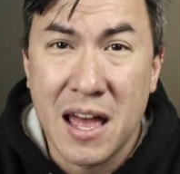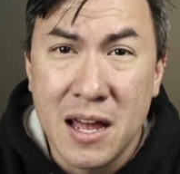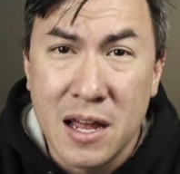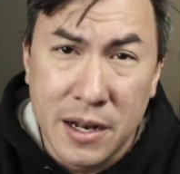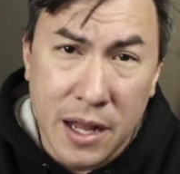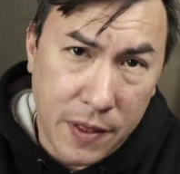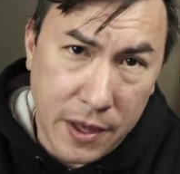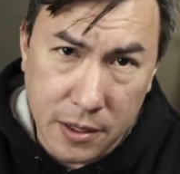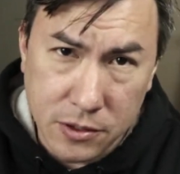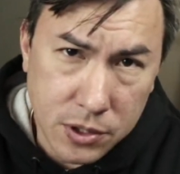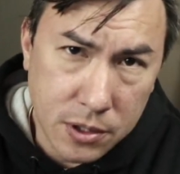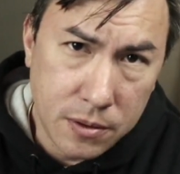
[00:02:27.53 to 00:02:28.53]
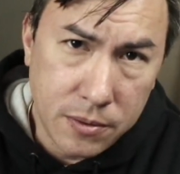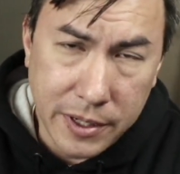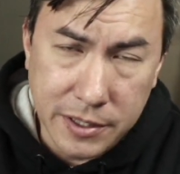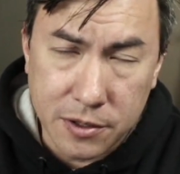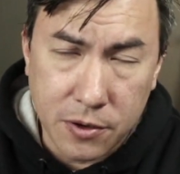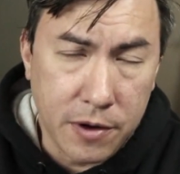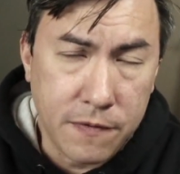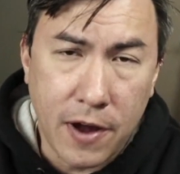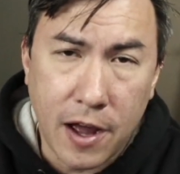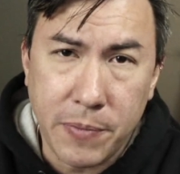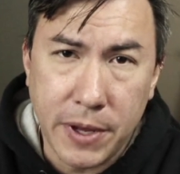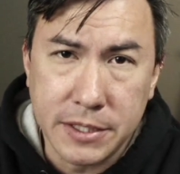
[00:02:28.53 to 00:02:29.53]
Now, the intro is a quick
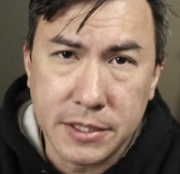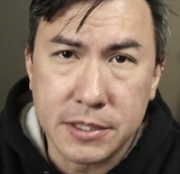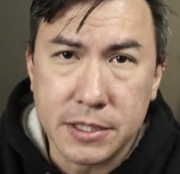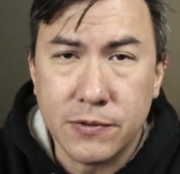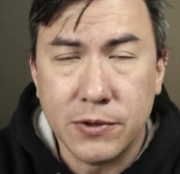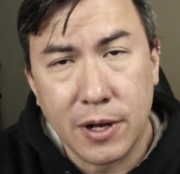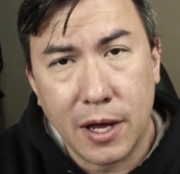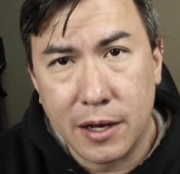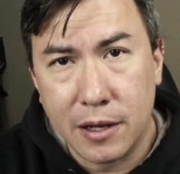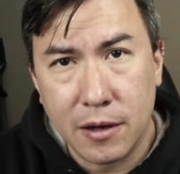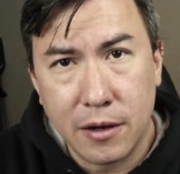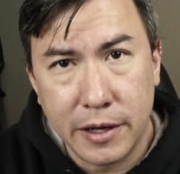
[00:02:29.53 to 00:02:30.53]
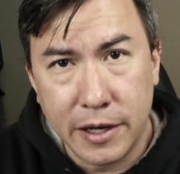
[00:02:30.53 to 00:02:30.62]
5 pages to give you an idea,